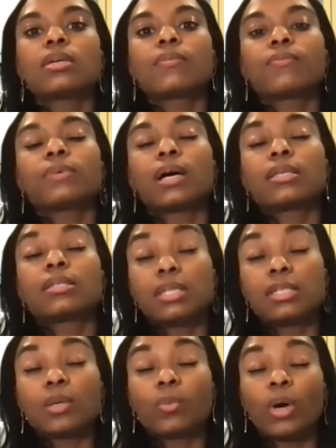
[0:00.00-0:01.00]
Uh,
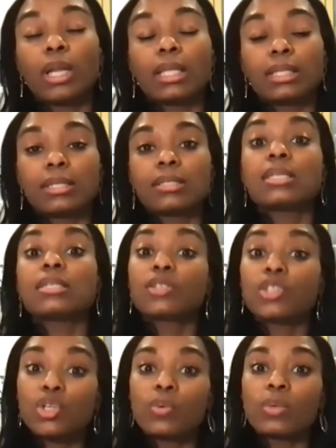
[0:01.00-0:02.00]
season one, at least. Season
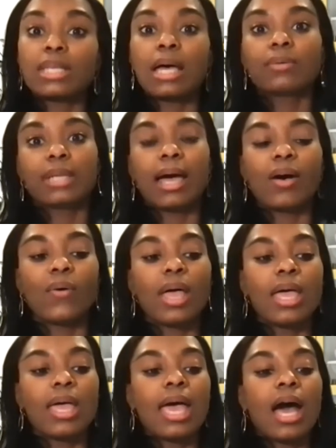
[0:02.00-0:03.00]
two is out now.
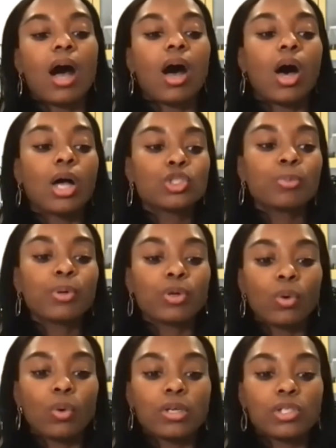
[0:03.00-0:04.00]

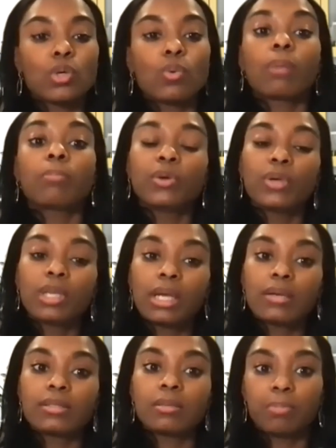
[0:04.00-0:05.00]
Entrepreneurs who are
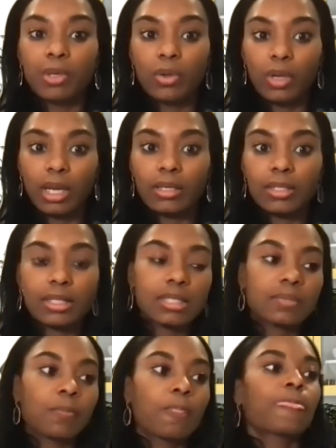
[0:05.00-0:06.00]
millionaires and
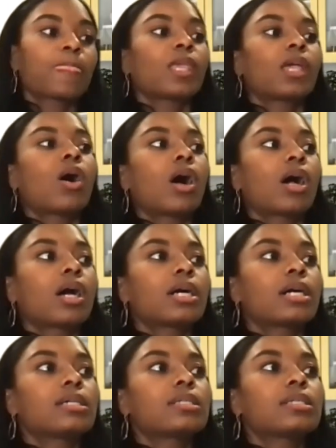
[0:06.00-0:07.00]
billionaires
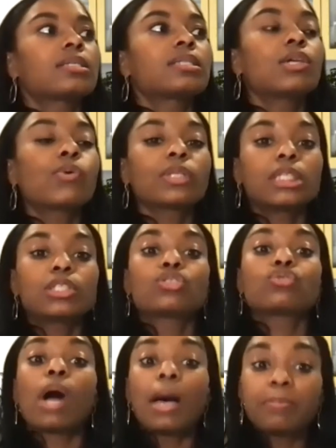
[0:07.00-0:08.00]
are secretly
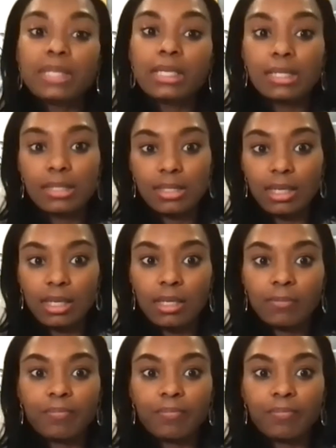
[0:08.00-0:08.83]
dropped in a city